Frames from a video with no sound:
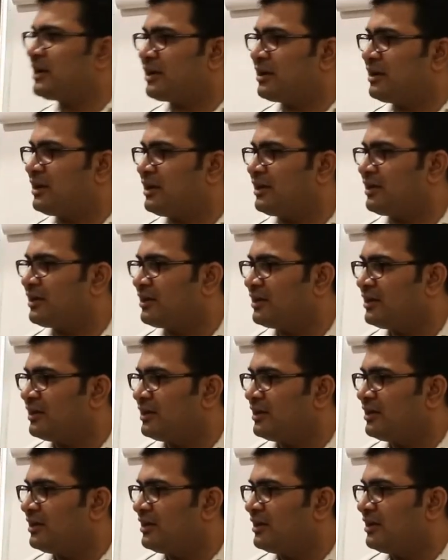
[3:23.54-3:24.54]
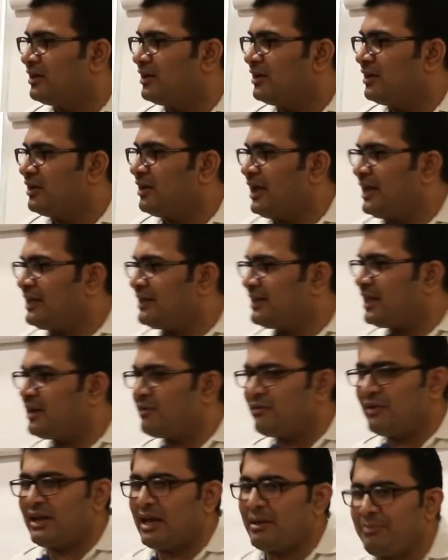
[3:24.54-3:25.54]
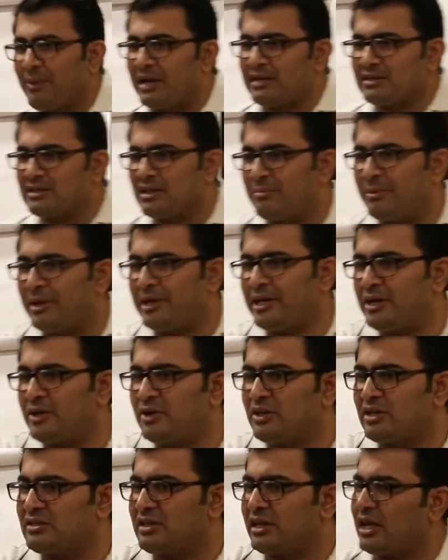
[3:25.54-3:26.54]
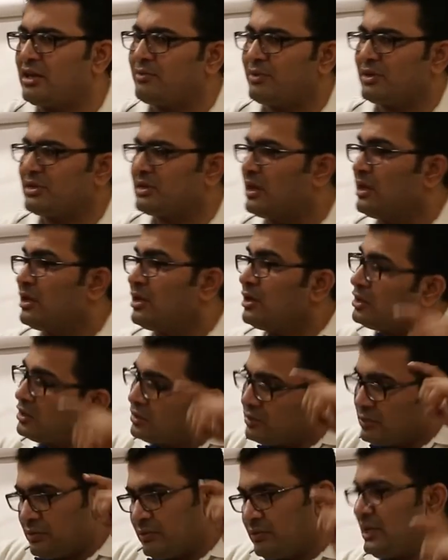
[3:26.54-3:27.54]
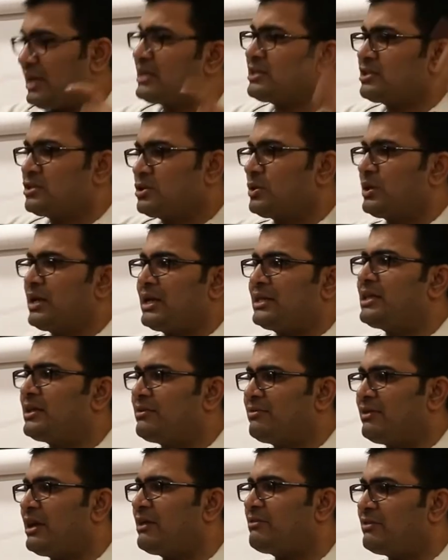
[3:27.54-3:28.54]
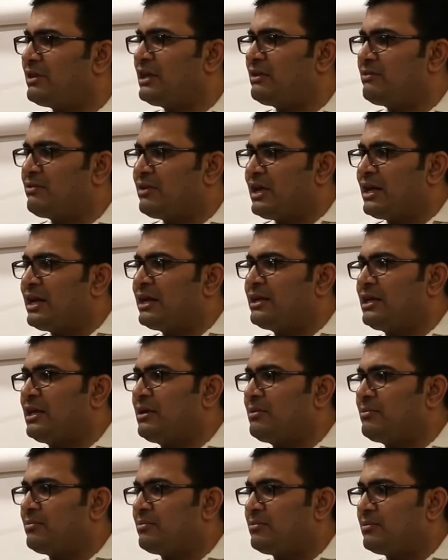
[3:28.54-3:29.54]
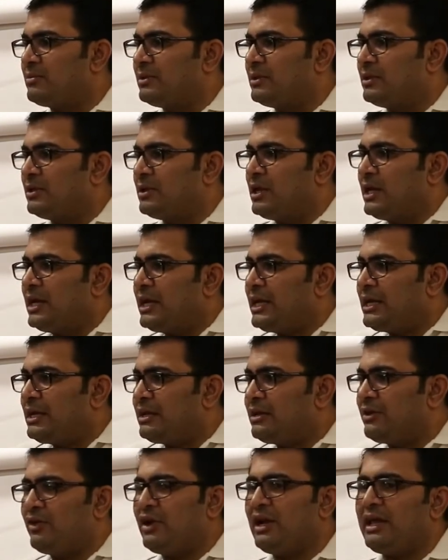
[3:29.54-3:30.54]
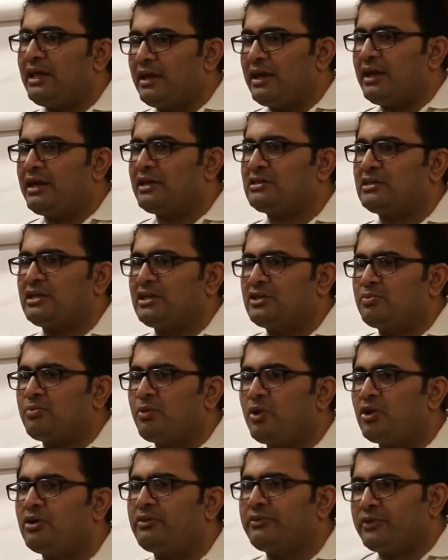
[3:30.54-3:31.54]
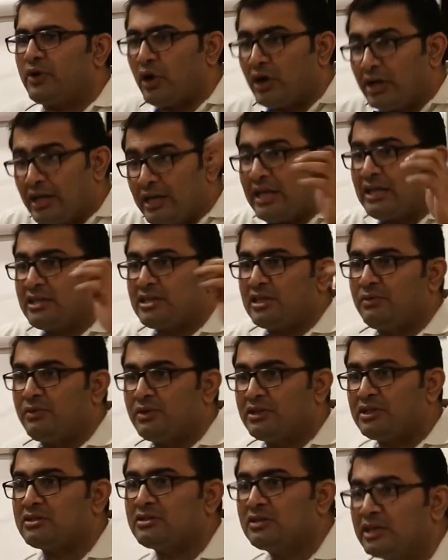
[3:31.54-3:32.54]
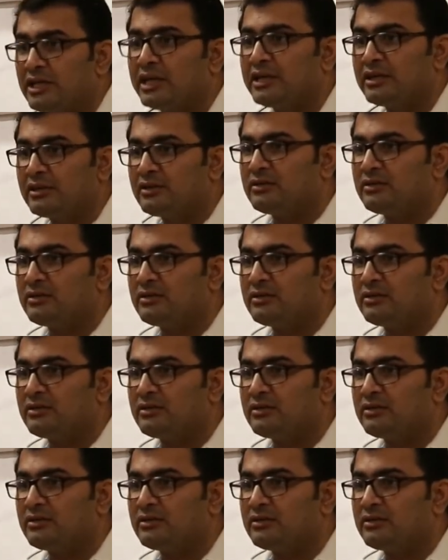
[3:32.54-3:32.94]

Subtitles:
running. And then when I pass the baton to the second person, yes, together we are winning, we are a team. In relay race, it's more of coordination which is needed.